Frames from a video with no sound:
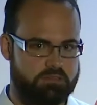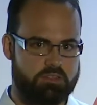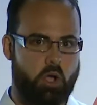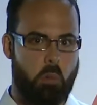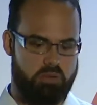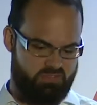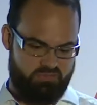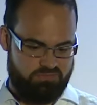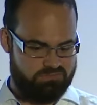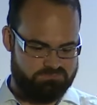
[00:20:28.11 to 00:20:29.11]
gob
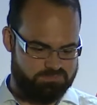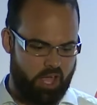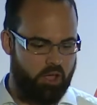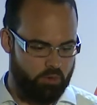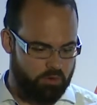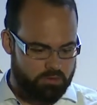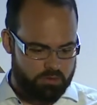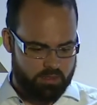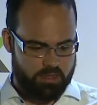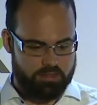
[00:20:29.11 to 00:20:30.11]
of code
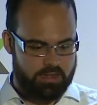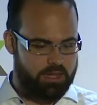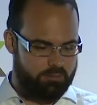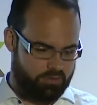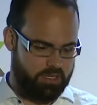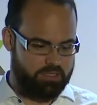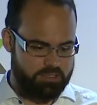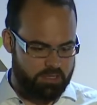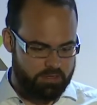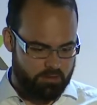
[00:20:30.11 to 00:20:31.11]
and libraries
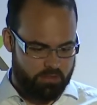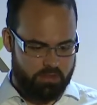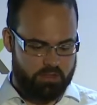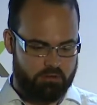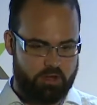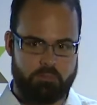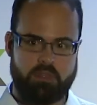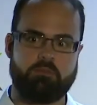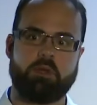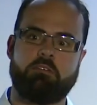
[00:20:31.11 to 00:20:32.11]
and all the other crap
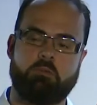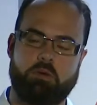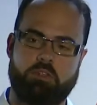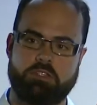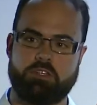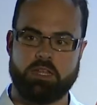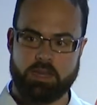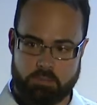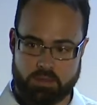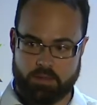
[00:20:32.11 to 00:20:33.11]
that we never bothered to clean
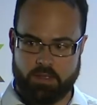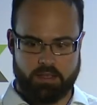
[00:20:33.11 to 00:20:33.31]
up.